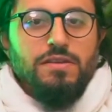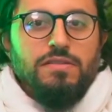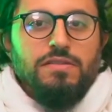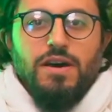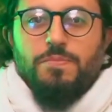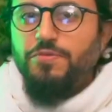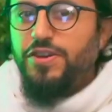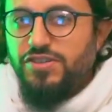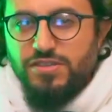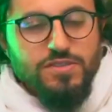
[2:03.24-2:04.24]
The
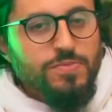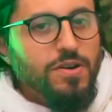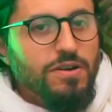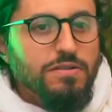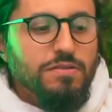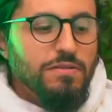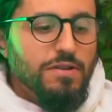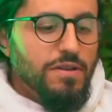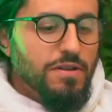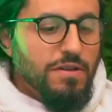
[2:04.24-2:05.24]
operation's tomorrow.
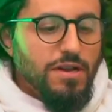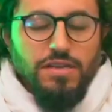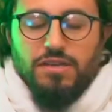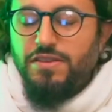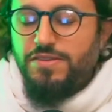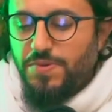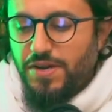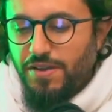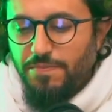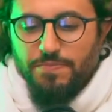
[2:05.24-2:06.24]
I need this
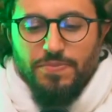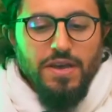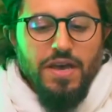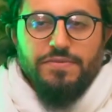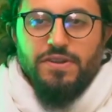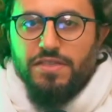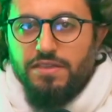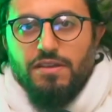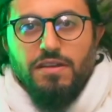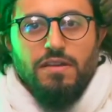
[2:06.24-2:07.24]
money. I have
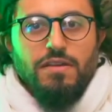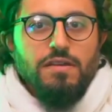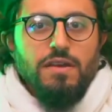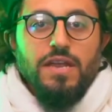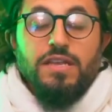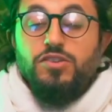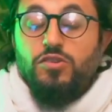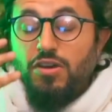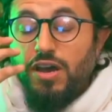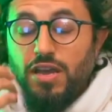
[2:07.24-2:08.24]
nothing. And he's
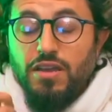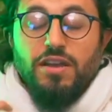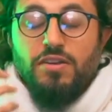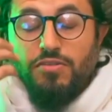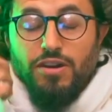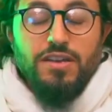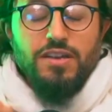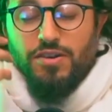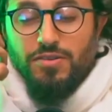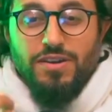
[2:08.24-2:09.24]
crying and crying
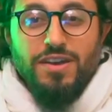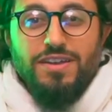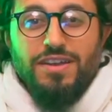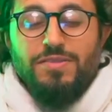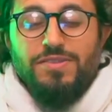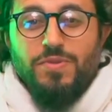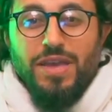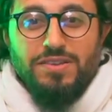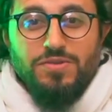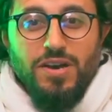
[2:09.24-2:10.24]
and crying and he's
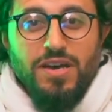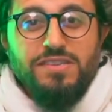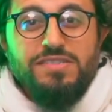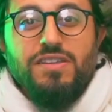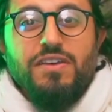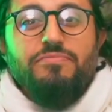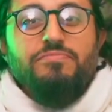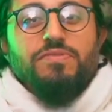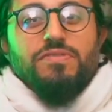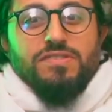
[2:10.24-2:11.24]
making dua and he's
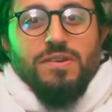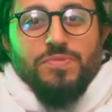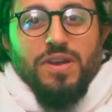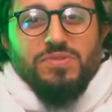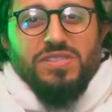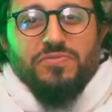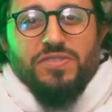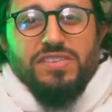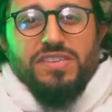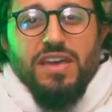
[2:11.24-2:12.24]
sometimes
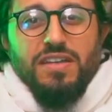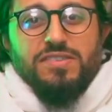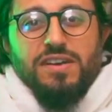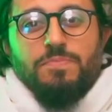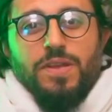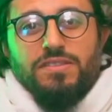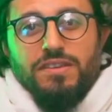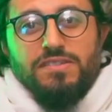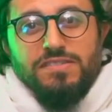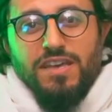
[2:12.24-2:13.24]
lifting his hands up like
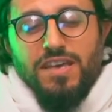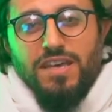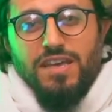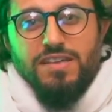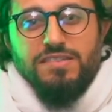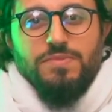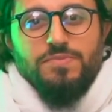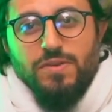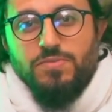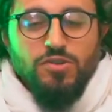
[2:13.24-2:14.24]
this and
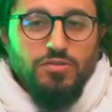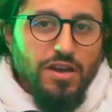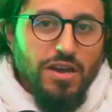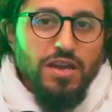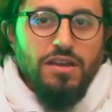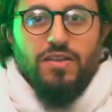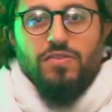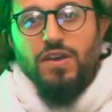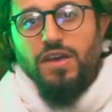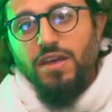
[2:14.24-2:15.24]
sometimes crying
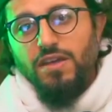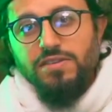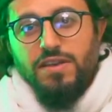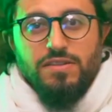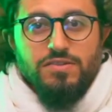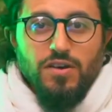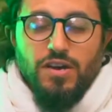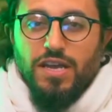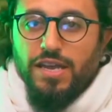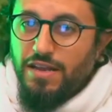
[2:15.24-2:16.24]
and, and, and
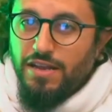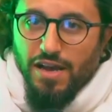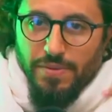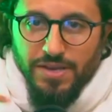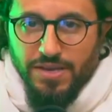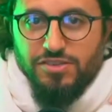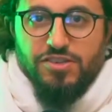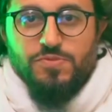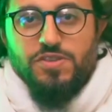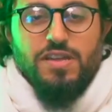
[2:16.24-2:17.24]
talking in common
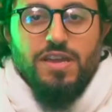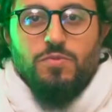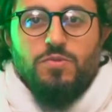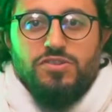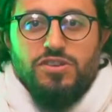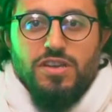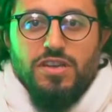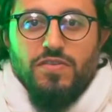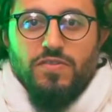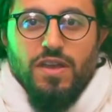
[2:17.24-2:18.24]
Egyptian language,
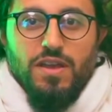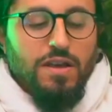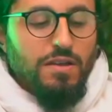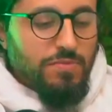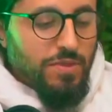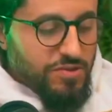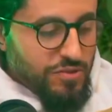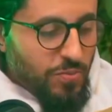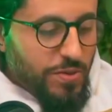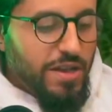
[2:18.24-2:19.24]
saying, uh, There's
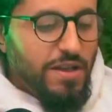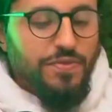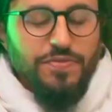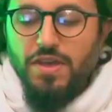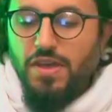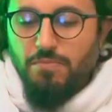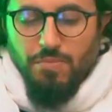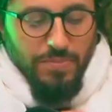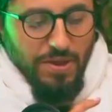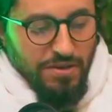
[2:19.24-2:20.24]
nobody else.
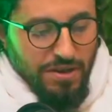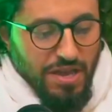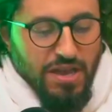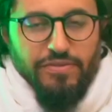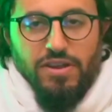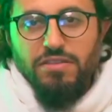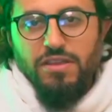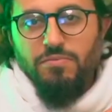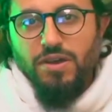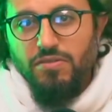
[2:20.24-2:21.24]
My mother didn't have
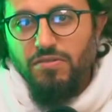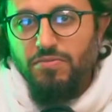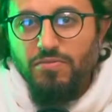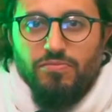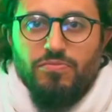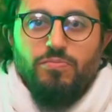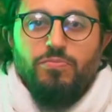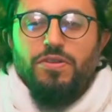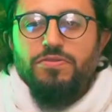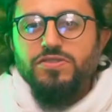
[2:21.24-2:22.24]
anything. My uh,
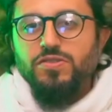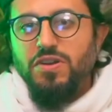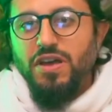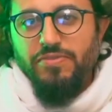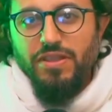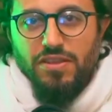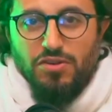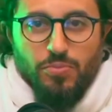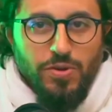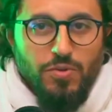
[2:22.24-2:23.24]
brothers don't have anything.
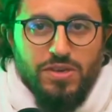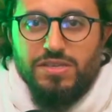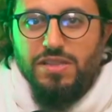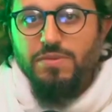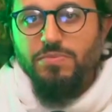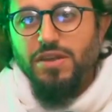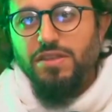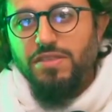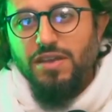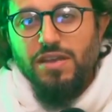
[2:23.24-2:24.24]
Nobody wants to lend me
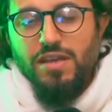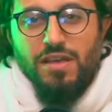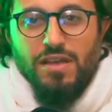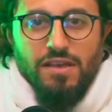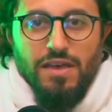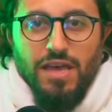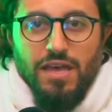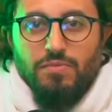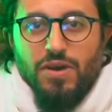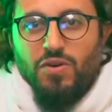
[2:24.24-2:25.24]
anything.
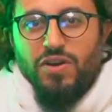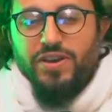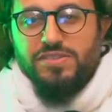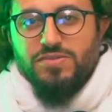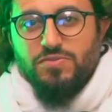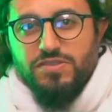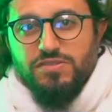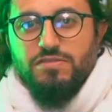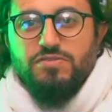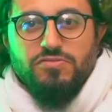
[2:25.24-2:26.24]
And my wife has to do this
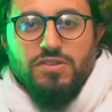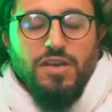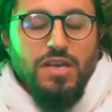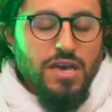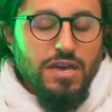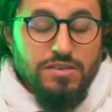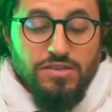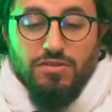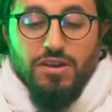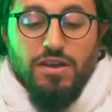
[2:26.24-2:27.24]
surgery. And he's
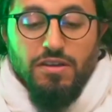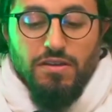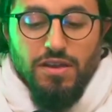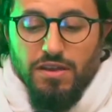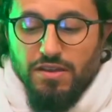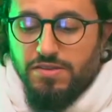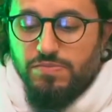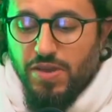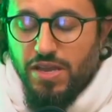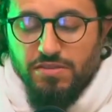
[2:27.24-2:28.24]
crying and he's
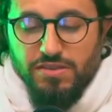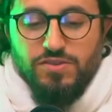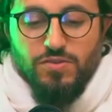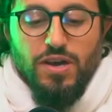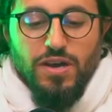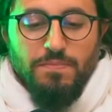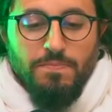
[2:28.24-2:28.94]
making this dua.